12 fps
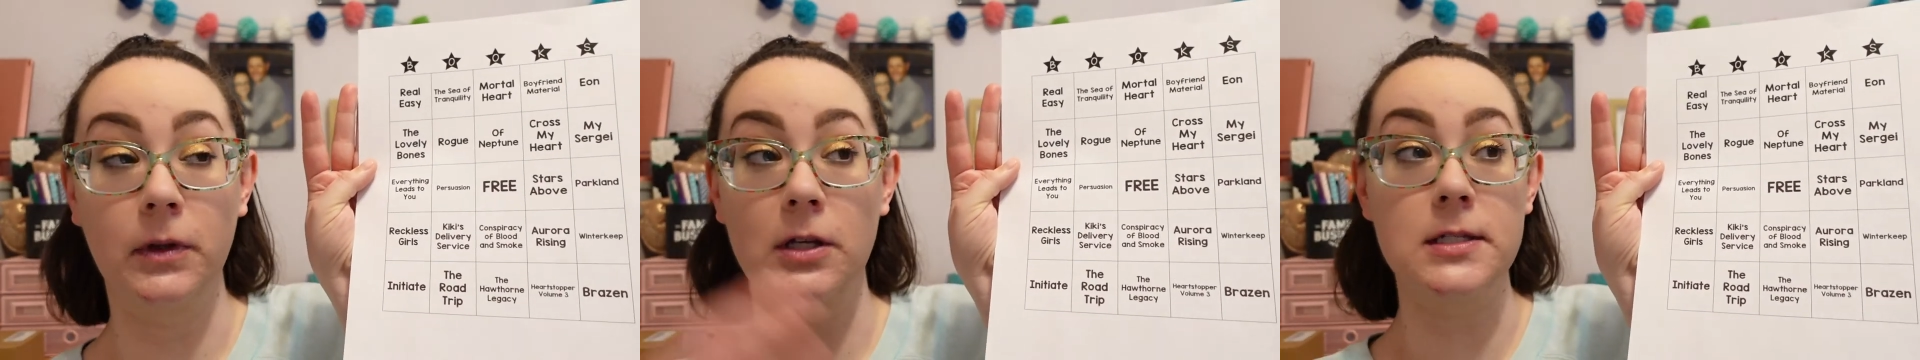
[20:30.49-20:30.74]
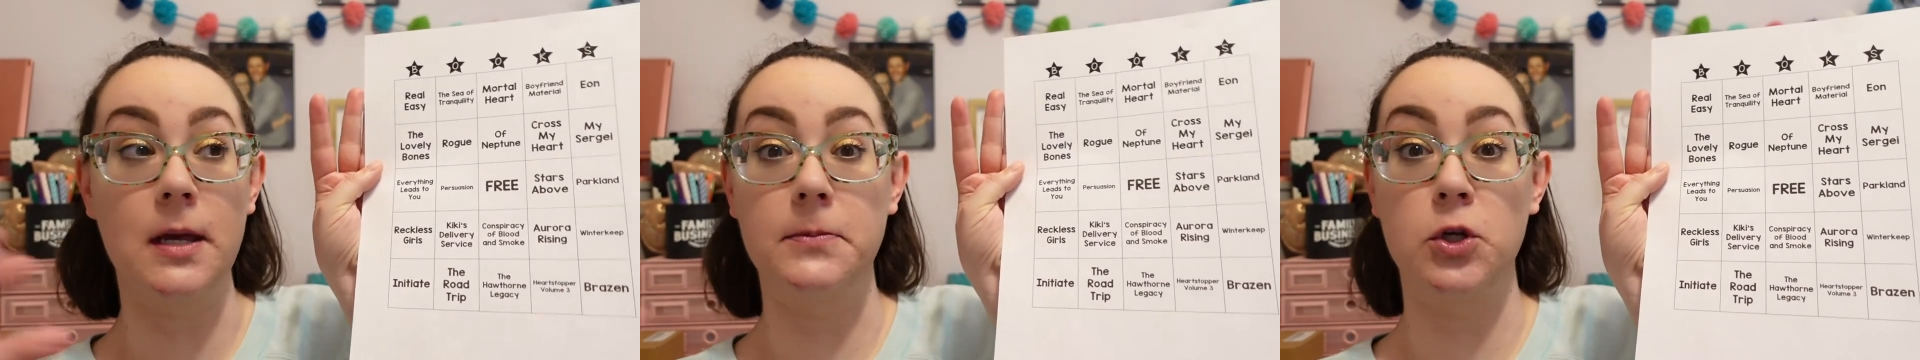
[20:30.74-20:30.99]

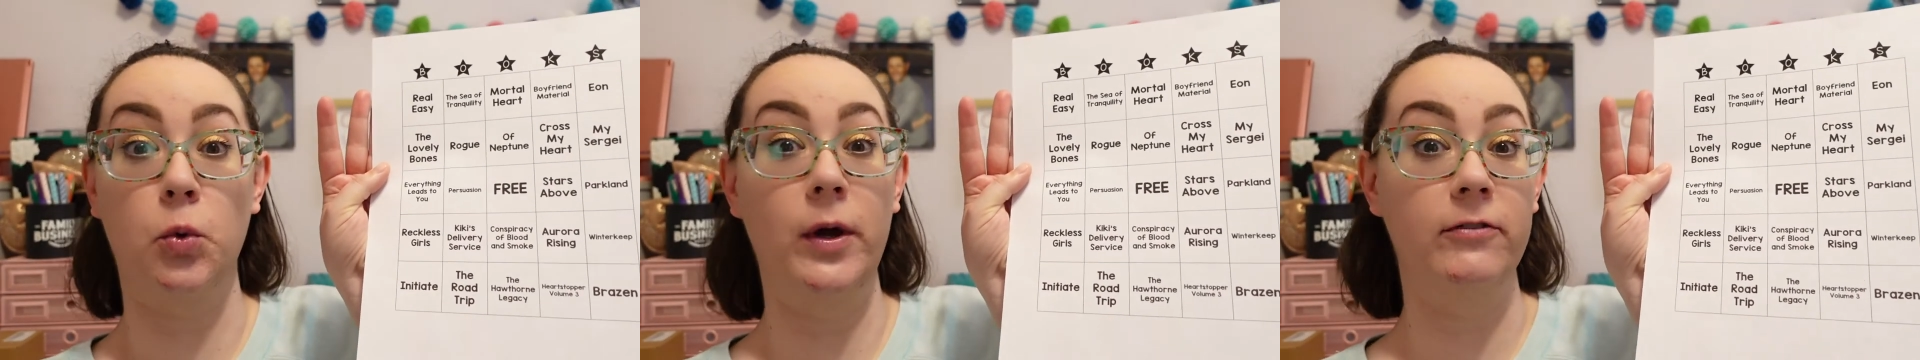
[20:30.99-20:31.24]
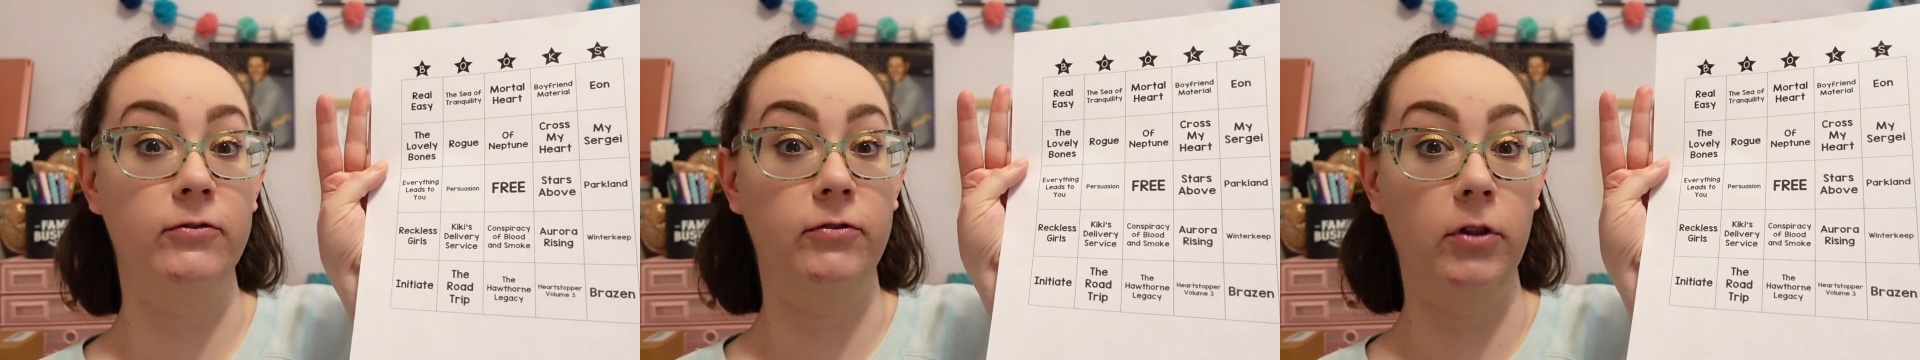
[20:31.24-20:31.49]

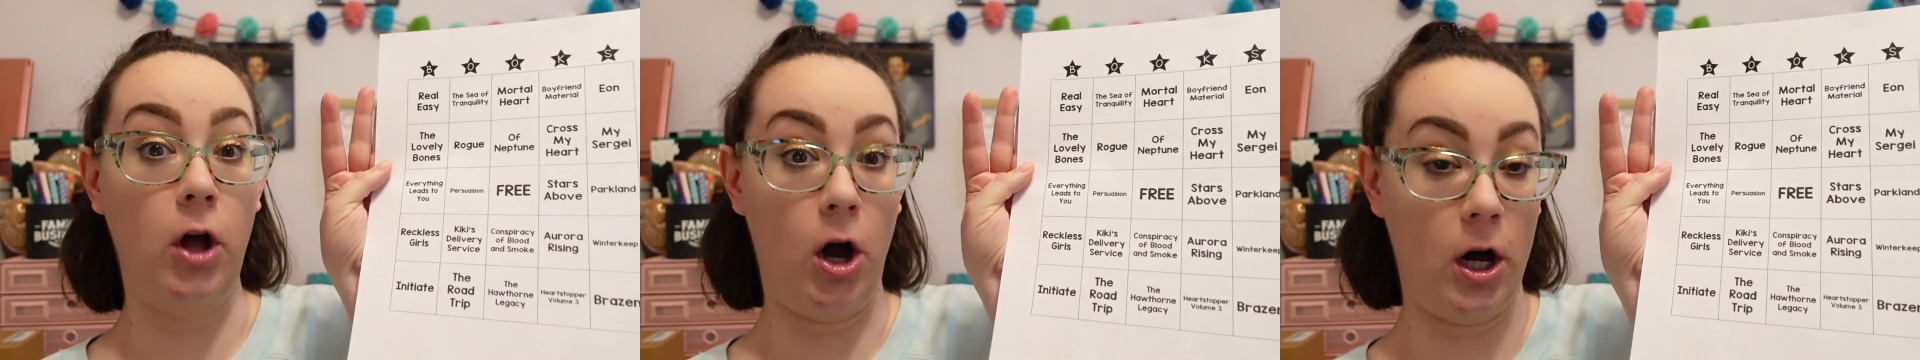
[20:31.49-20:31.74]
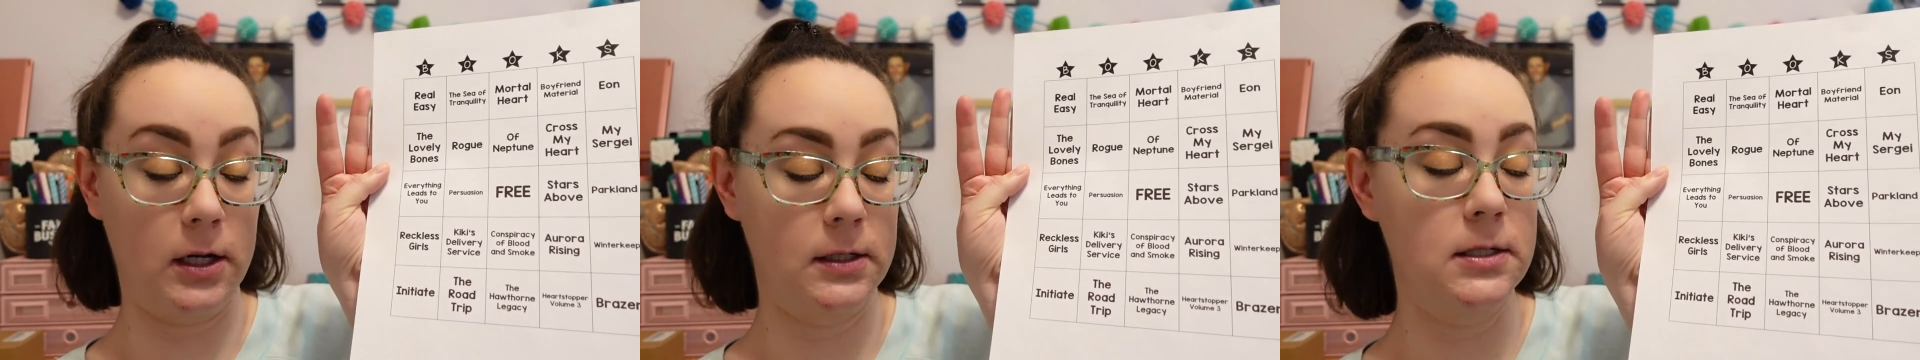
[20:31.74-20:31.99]
subsequent
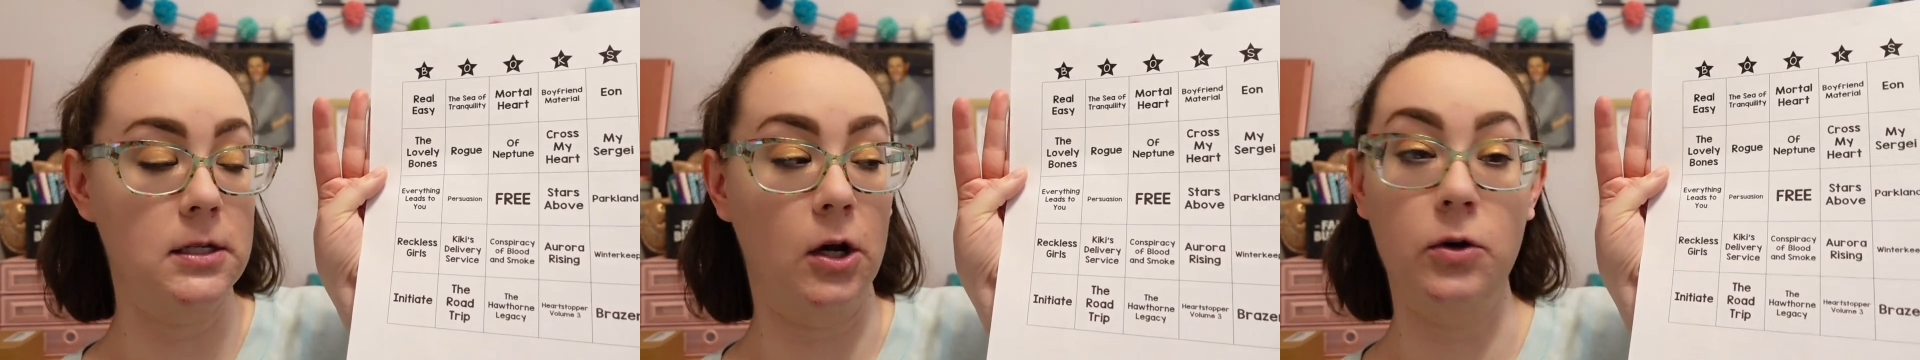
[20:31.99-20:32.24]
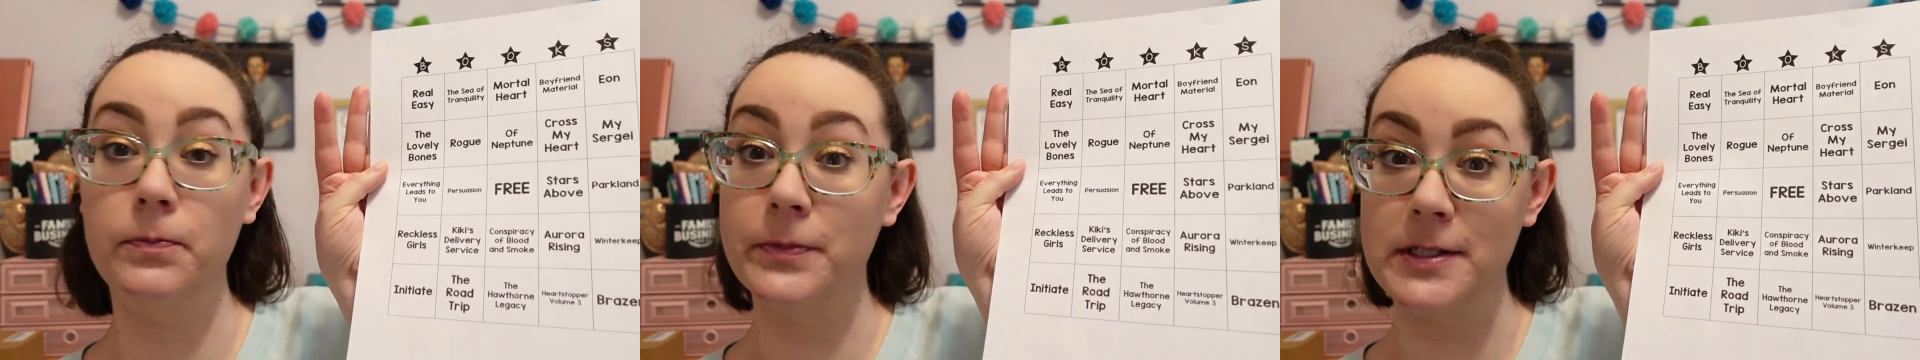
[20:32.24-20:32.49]
vlogs.
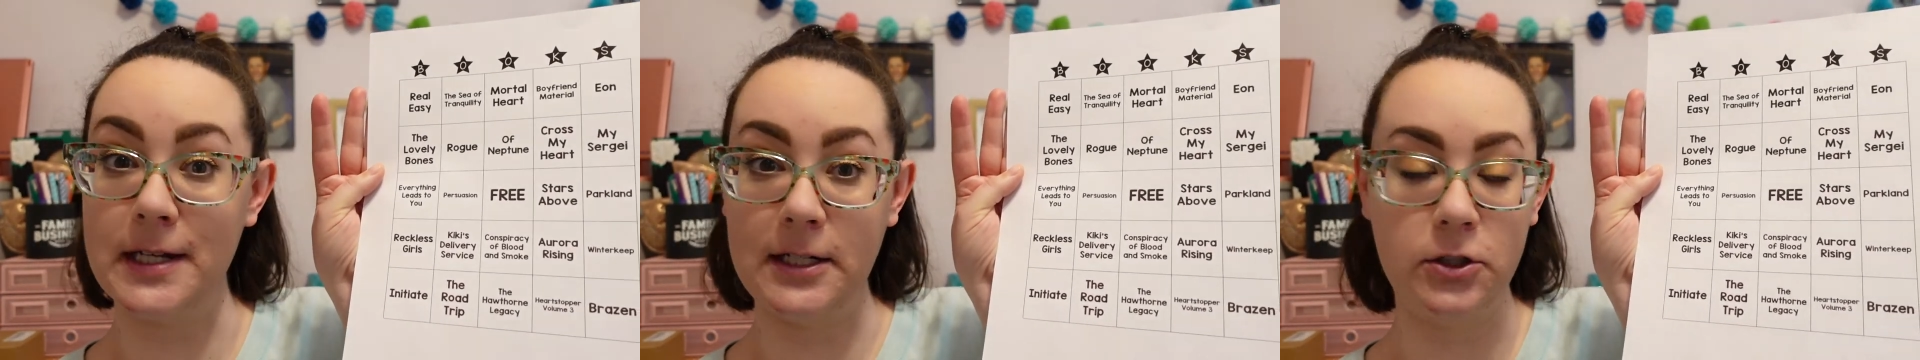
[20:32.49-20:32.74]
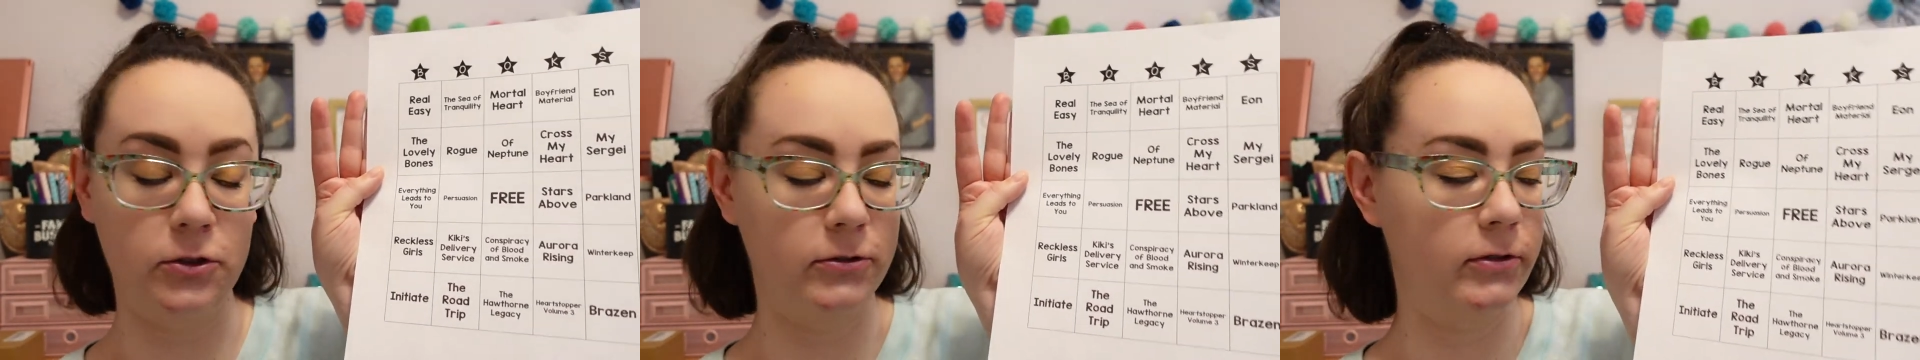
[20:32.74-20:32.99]
So stay
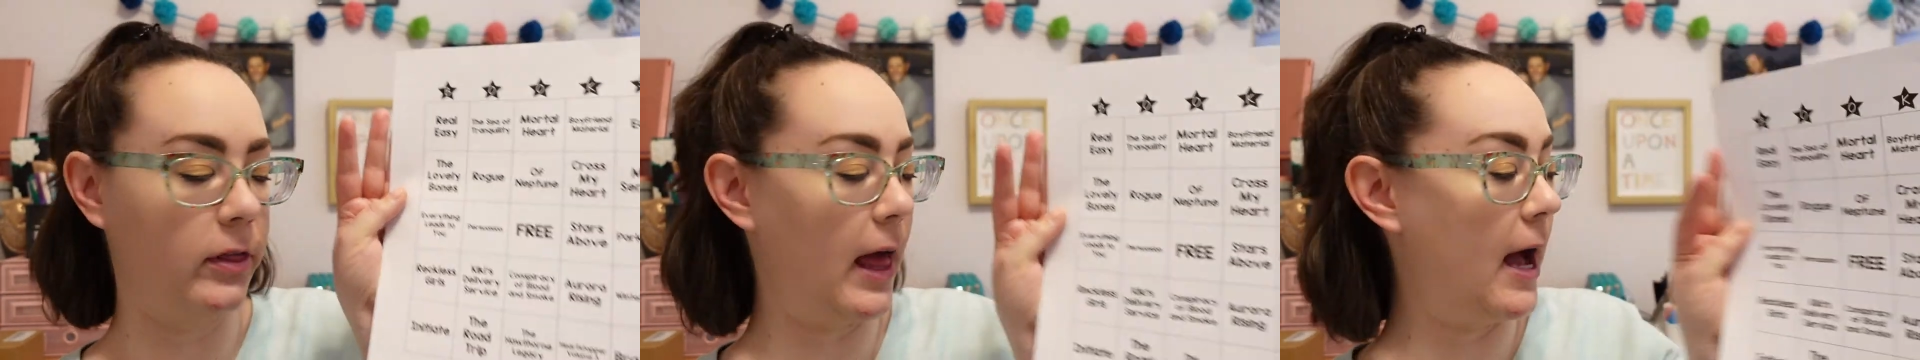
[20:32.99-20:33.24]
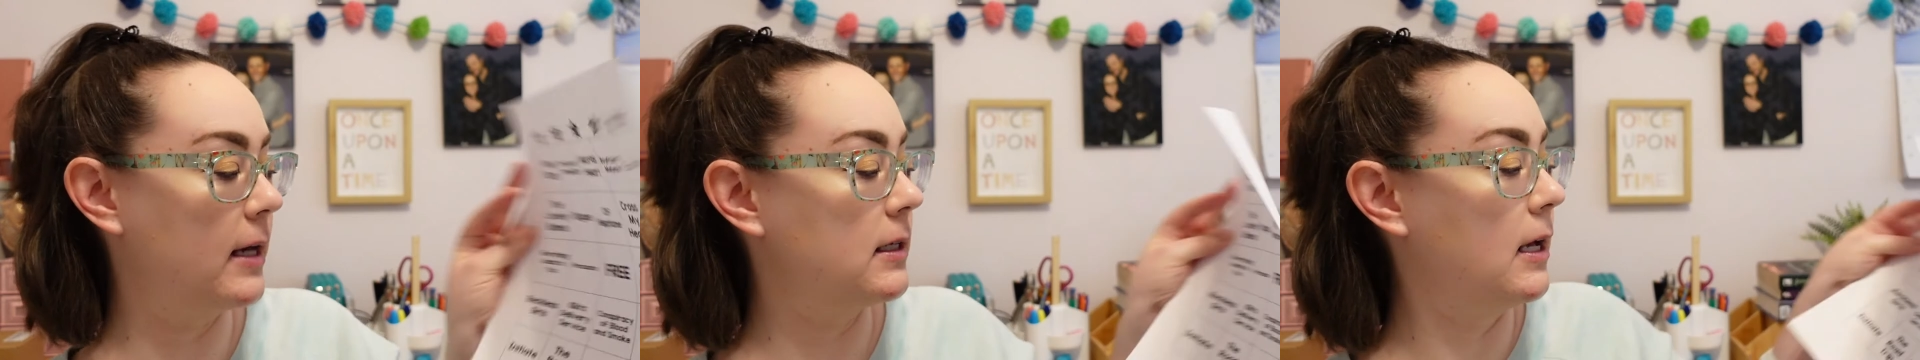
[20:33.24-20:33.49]
tuned for
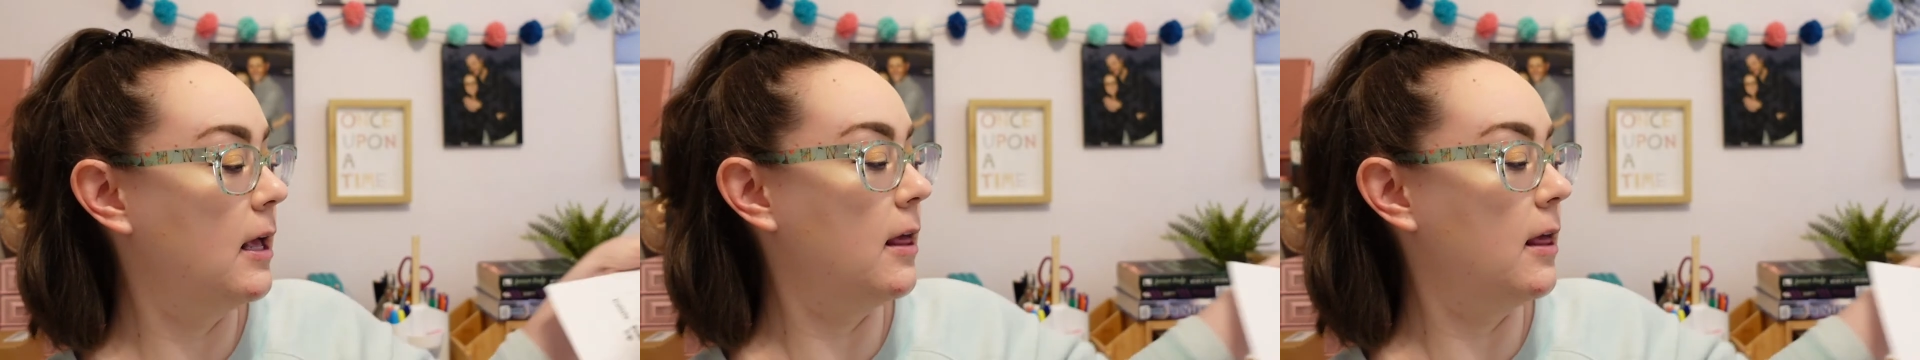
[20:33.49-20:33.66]
that.